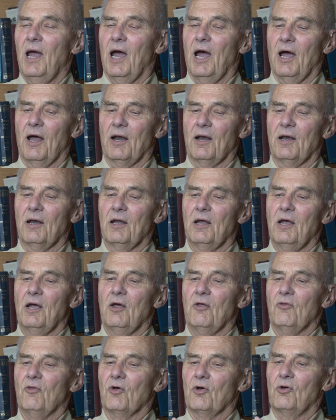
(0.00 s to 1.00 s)
and
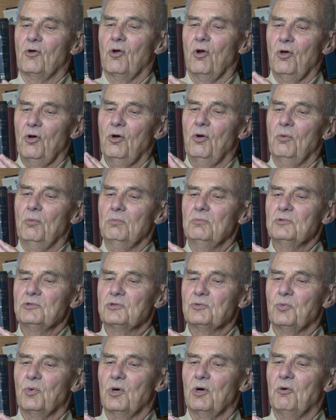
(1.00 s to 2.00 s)
the
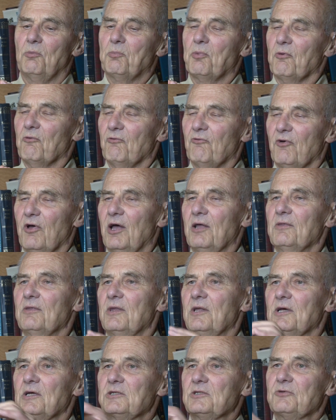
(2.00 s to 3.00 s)
glooms will prevent
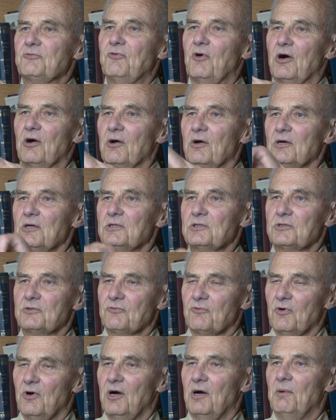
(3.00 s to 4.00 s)
this fungus
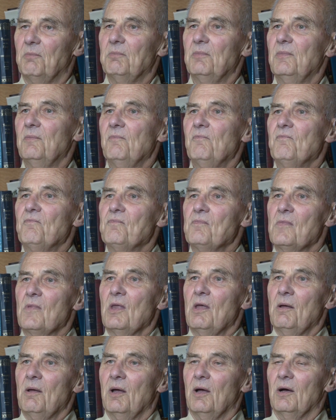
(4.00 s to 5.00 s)
from
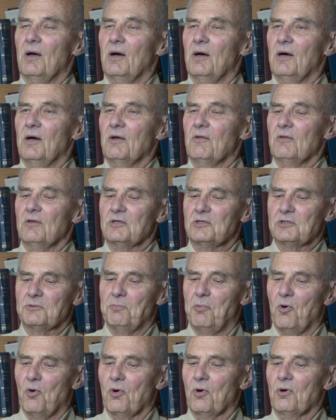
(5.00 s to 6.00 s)
the
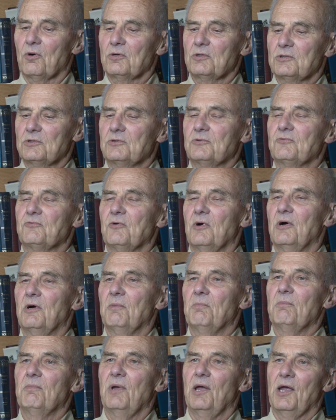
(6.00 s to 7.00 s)
spores
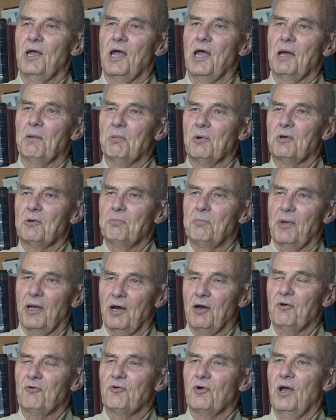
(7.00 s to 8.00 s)
from being able to
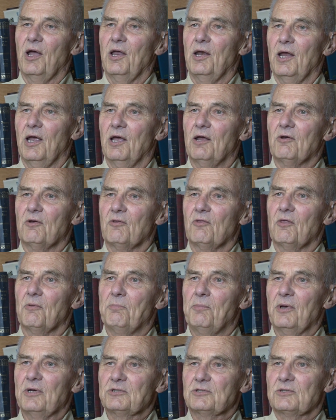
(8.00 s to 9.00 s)
penetrate into the
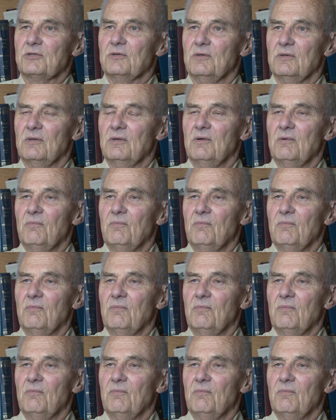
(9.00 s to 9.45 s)
pistil.